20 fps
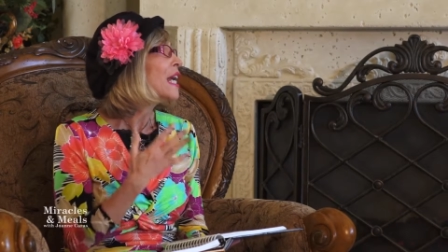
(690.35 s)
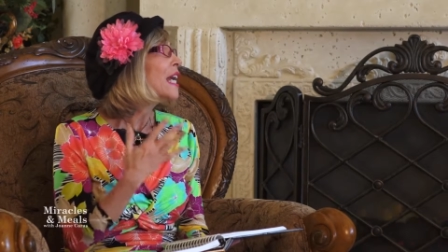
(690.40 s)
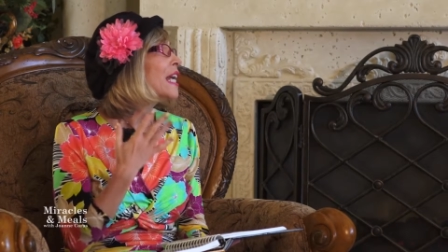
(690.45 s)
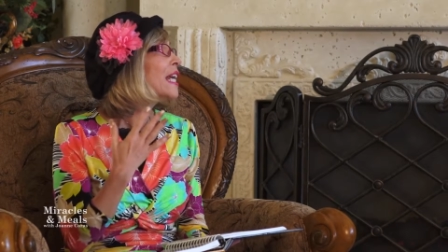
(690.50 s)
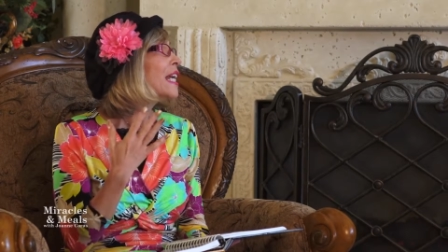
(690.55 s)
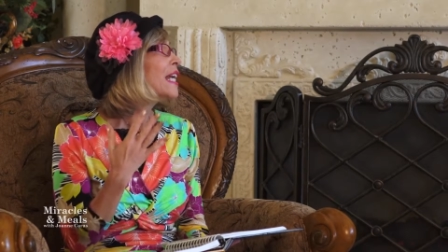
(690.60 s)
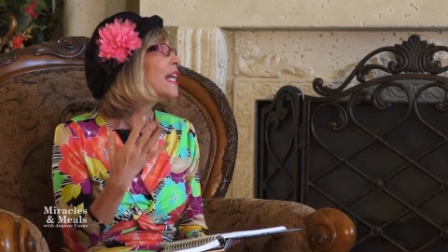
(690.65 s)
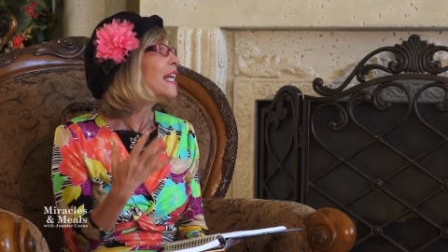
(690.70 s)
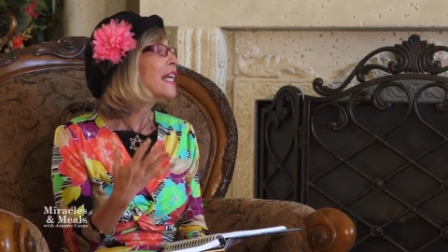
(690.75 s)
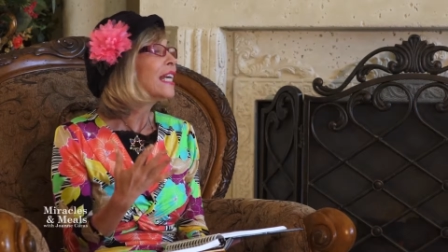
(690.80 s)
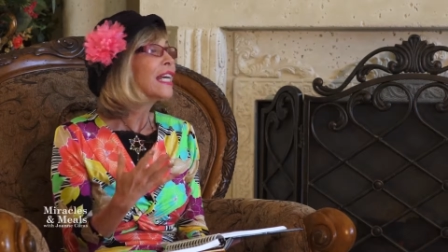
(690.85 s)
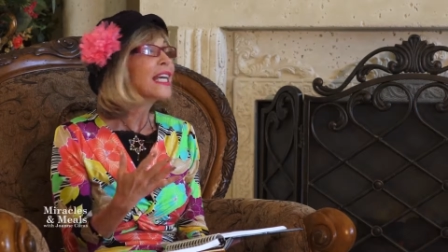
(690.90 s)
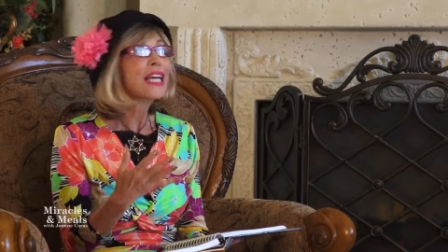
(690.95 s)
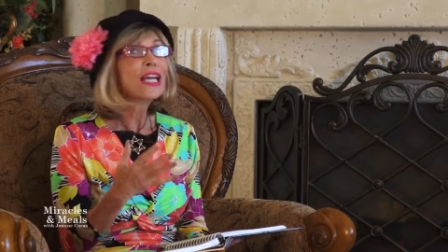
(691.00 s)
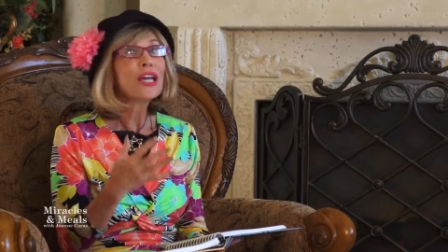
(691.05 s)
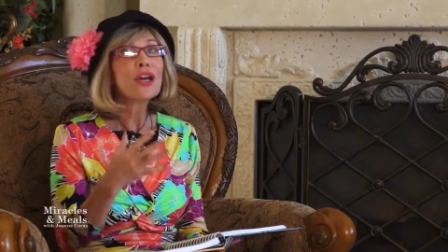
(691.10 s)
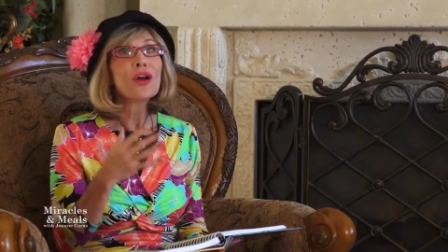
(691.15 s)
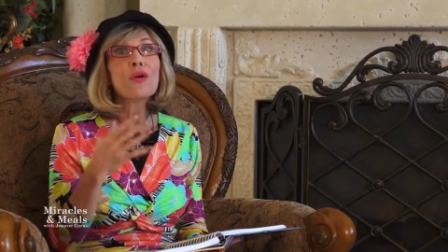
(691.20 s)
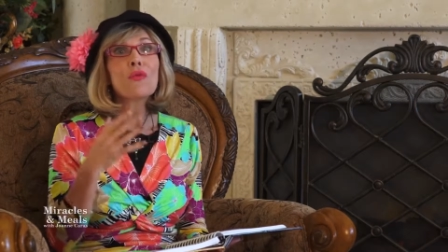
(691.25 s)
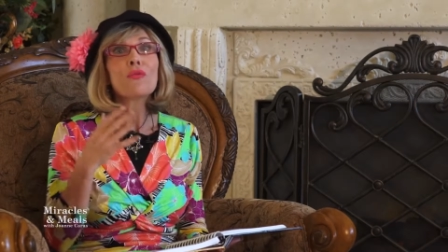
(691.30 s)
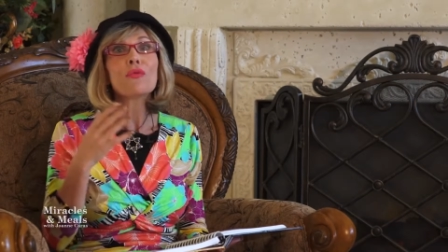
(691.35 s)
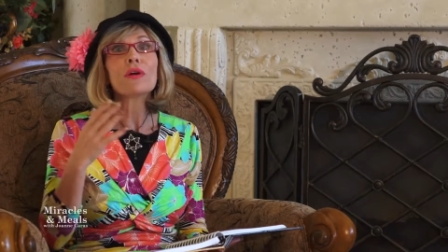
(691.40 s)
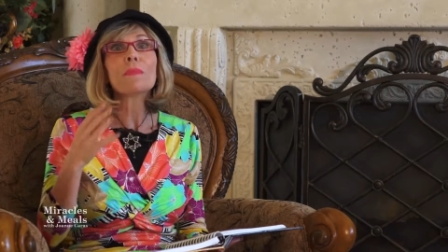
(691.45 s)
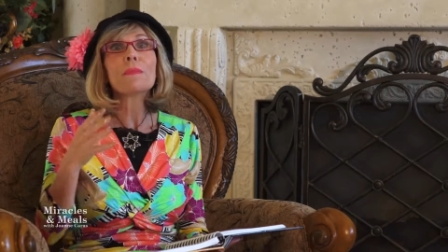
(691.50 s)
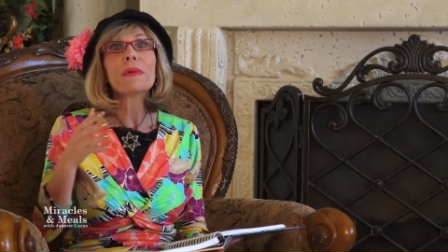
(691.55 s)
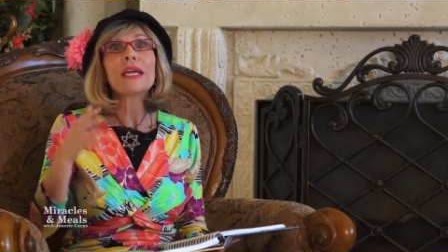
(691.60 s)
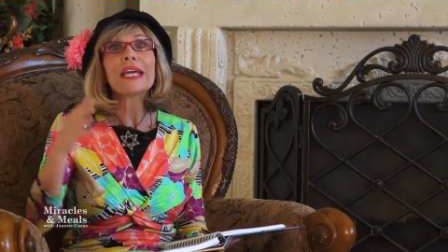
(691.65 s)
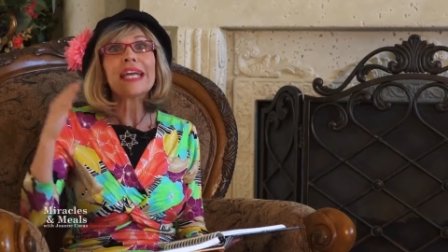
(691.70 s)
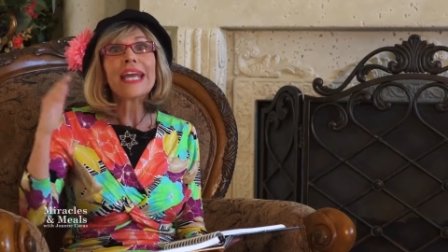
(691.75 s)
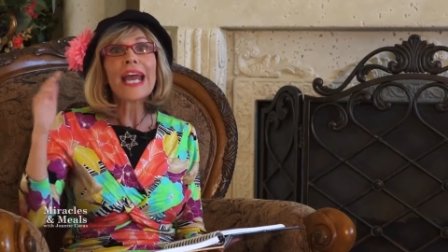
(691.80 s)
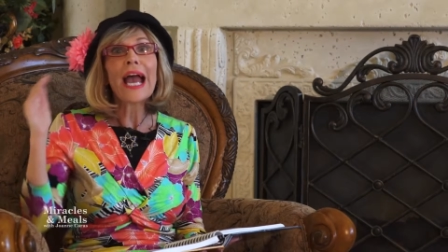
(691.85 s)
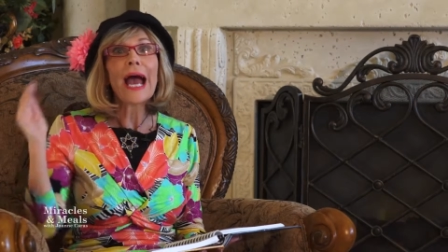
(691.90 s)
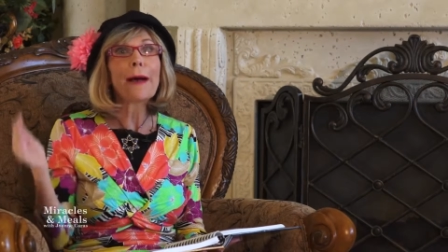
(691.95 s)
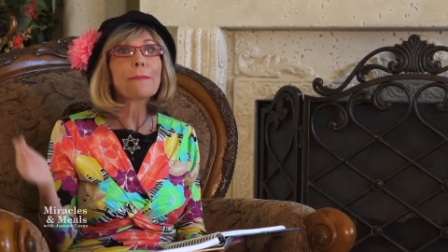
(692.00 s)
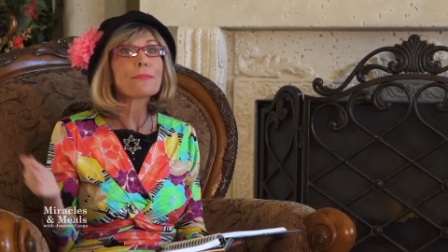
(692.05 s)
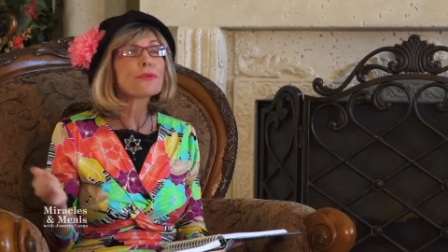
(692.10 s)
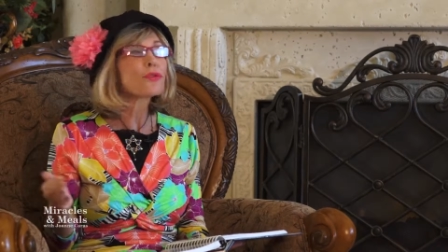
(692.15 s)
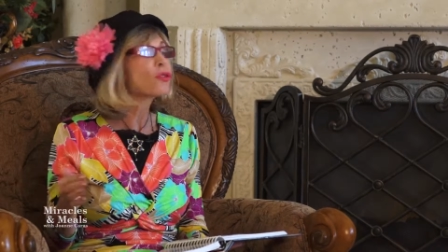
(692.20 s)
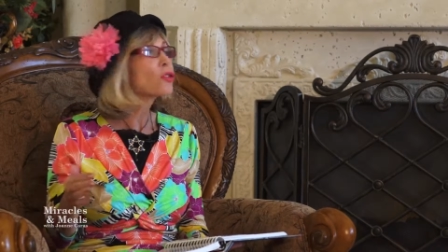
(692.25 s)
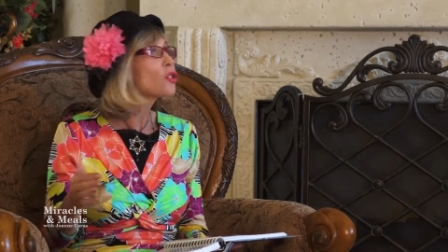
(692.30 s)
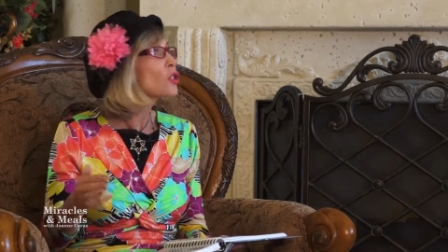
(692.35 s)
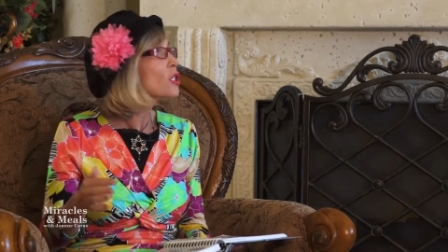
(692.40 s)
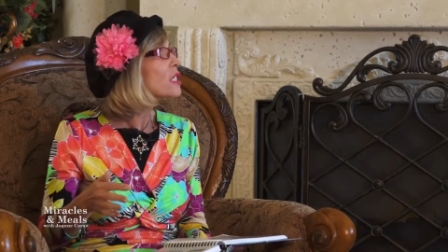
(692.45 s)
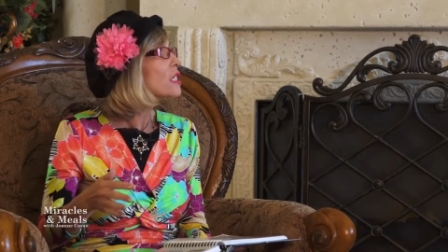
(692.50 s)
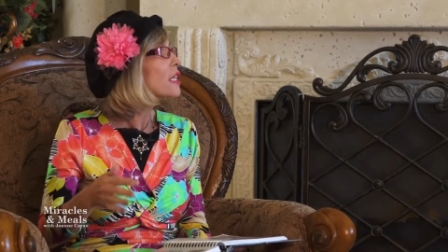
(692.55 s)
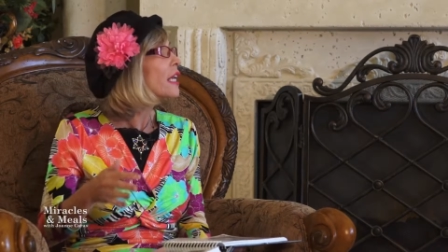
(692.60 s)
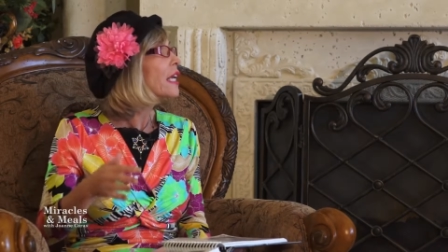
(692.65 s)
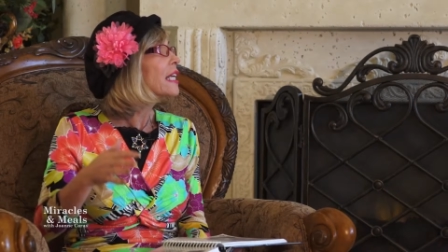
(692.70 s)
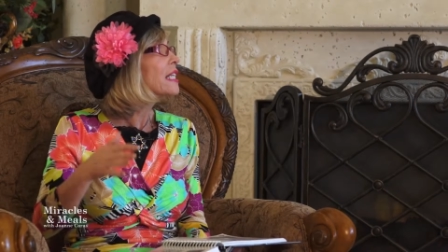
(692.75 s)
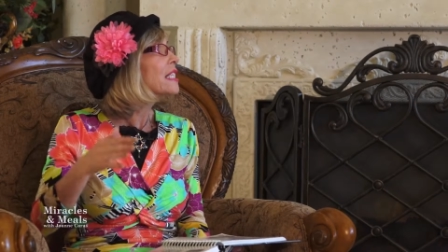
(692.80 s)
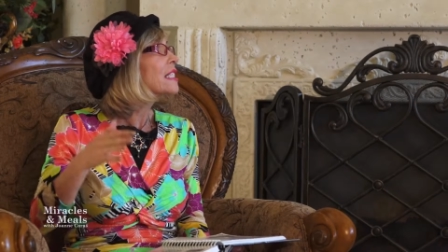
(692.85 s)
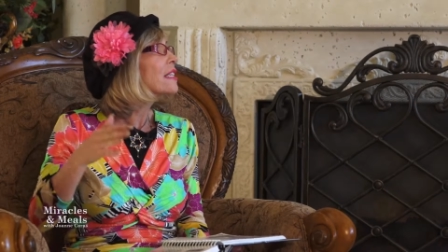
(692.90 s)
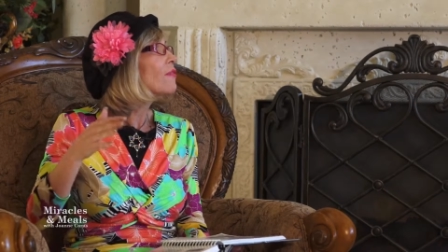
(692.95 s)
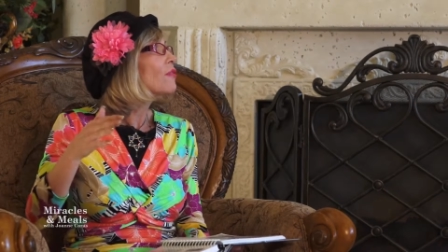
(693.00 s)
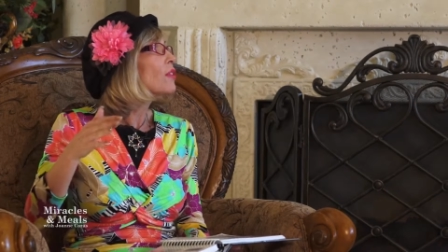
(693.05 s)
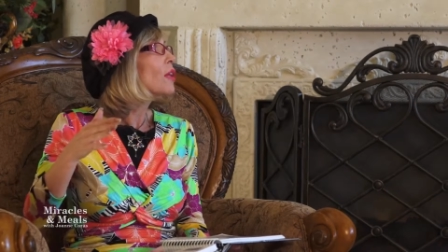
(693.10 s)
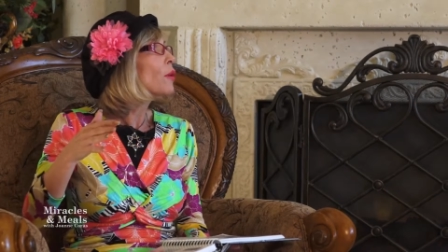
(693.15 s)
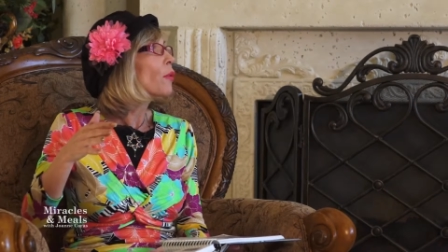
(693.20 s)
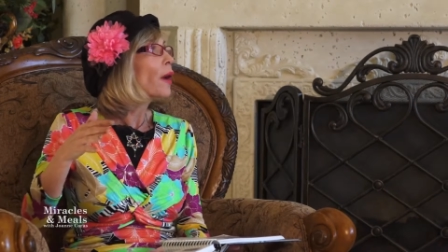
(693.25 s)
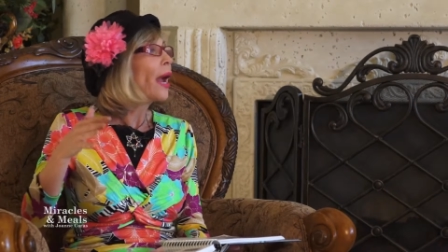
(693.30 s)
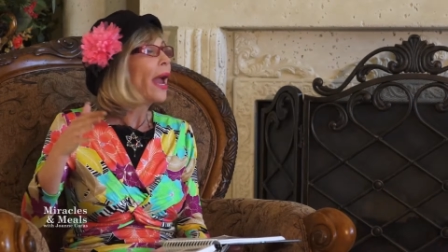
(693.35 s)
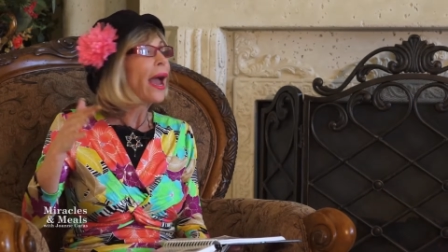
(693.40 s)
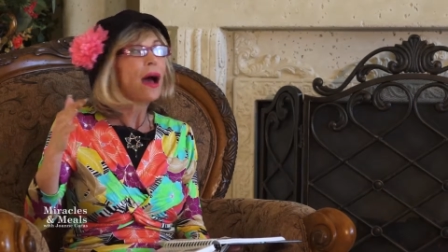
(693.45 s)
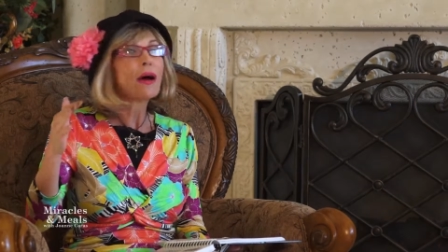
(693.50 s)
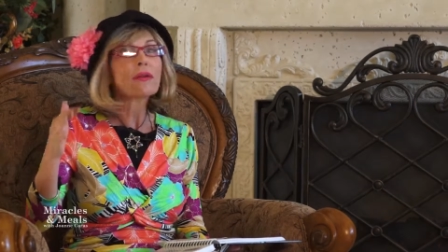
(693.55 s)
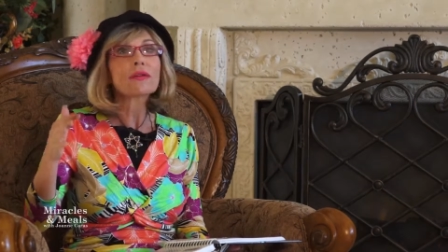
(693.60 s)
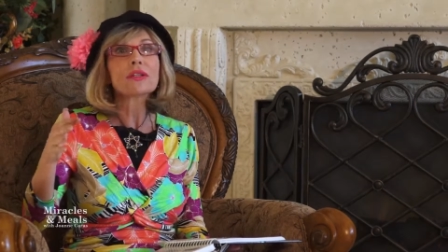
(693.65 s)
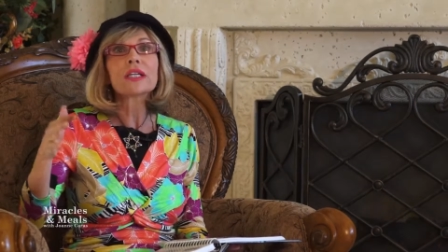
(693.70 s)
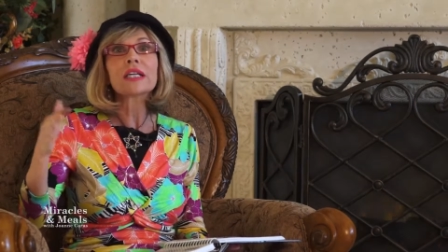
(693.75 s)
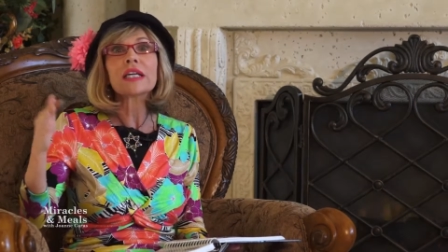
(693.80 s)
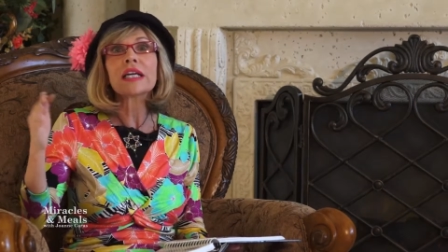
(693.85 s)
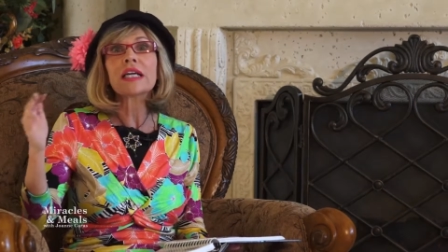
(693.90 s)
he would be captured just like as if they were out